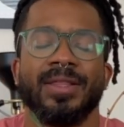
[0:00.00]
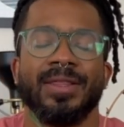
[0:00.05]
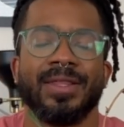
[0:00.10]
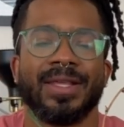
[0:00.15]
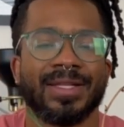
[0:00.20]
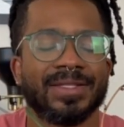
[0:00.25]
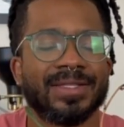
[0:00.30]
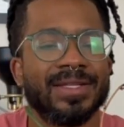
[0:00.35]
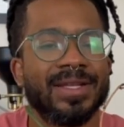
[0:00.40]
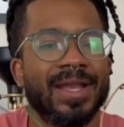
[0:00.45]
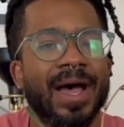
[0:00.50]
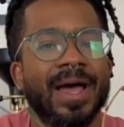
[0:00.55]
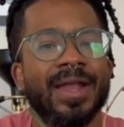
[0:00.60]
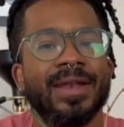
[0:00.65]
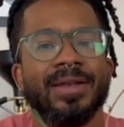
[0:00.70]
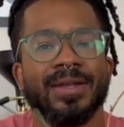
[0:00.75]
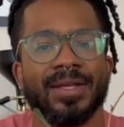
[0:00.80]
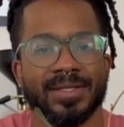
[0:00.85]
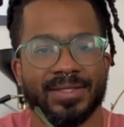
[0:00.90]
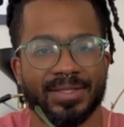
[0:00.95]
That's not
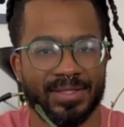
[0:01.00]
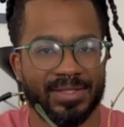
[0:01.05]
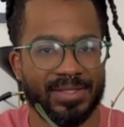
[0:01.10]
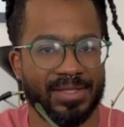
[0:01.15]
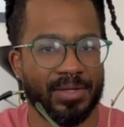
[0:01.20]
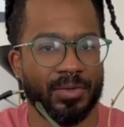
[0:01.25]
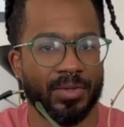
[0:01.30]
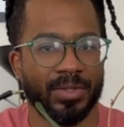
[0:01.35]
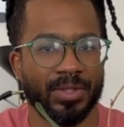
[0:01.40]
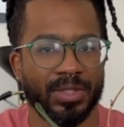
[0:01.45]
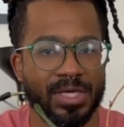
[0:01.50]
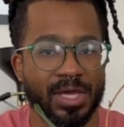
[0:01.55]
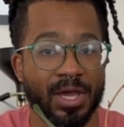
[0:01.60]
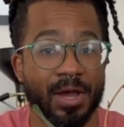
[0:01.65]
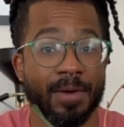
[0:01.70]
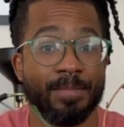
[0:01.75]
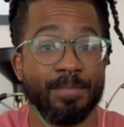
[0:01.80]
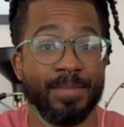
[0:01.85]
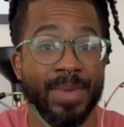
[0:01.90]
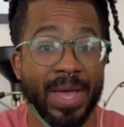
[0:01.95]
necessarily
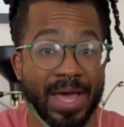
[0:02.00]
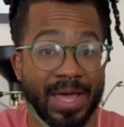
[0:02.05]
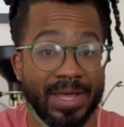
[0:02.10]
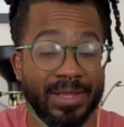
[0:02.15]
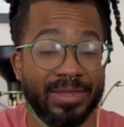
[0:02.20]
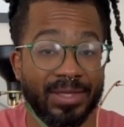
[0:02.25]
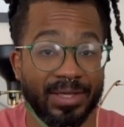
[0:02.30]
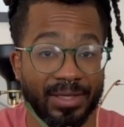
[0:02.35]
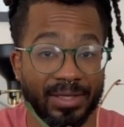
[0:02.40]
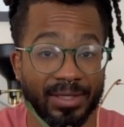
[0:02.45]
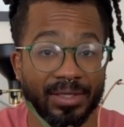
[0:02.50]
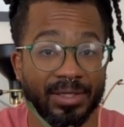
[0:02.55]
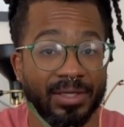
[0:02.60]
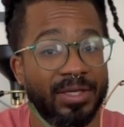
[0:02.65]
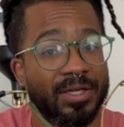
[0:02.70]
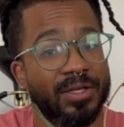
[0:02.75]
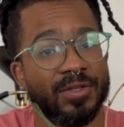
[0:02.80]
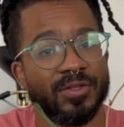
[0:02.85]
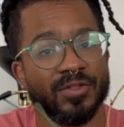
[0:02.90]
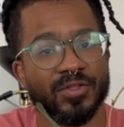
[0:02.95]
a bad thing.
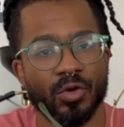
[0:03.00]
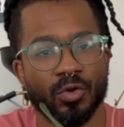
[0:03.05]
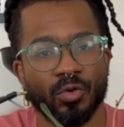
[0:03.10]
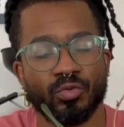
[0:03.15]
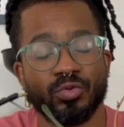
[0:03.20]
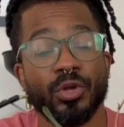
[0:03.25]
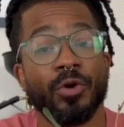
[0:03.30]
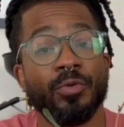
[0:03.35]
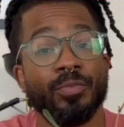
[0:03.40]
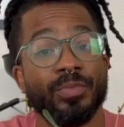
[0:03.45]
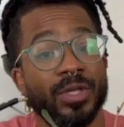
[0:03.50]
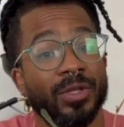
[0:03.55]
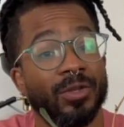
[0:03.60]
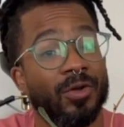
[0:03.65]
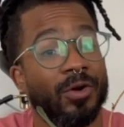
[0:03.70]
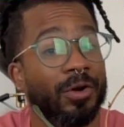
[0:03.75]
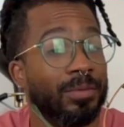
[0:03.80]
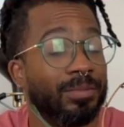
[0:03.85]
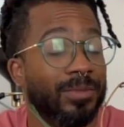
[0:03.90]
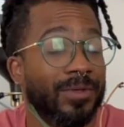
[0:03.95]
So don't be
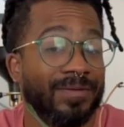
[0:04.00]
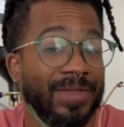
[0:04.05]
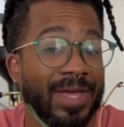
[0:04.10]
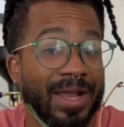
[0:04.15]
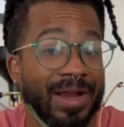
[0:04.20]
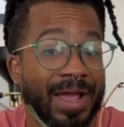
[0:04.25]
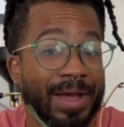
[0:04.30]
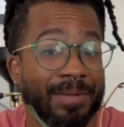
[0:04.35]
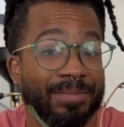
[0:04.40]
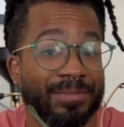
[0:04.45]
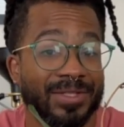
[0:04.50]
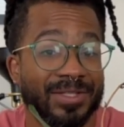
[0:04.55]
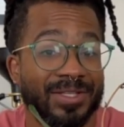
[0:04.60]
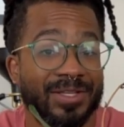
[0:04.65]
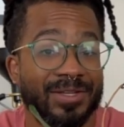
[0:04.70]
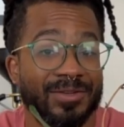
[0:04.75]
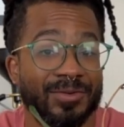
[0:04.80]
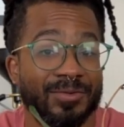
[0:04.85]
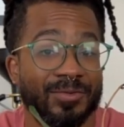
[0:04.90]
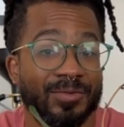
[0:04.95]
alarmed if that happens
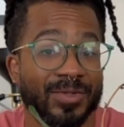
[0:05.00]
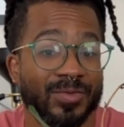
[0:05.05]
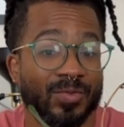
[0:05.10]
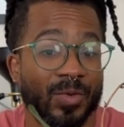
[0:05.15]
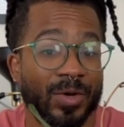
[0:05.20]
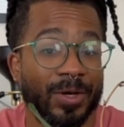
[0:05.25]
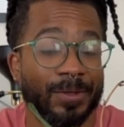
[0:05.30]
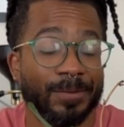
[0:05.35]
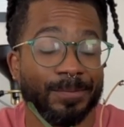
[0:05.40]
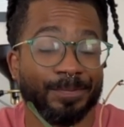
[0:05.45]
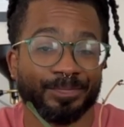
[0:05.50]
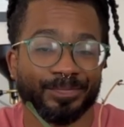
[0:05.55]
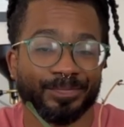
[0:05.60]
to you as well.